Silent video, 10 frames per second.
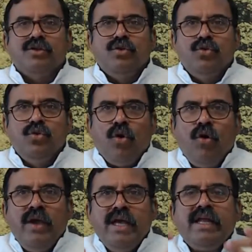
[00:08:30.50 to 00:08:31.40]

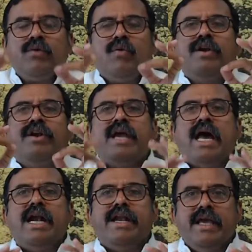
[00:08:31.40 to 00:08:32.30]
Knowing that one
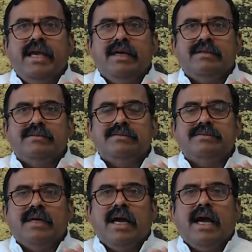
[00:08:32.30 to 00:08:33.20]
reality
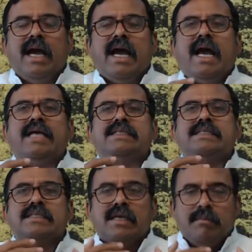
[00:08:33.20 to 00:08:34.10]

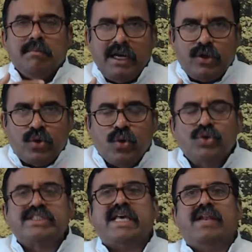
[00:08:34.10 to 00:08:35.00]
as my true
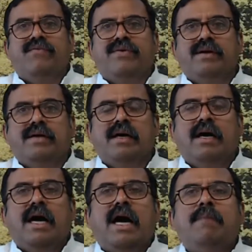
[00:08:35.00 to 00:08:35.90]
self,
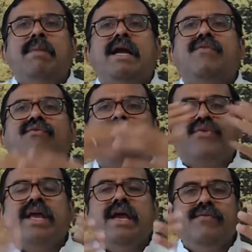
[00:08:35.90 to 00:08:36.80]
I become
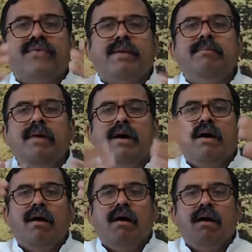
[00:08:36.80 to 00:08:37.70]
free from
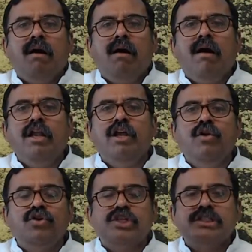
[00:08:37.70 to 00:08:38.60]
all
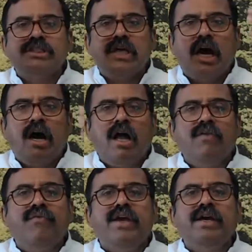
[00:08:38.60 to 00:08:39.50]
illusions,
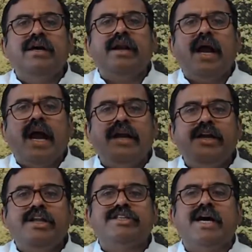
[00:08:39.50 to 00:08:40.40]
all fear
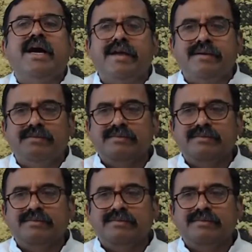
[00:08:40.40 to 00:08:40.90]
and desire.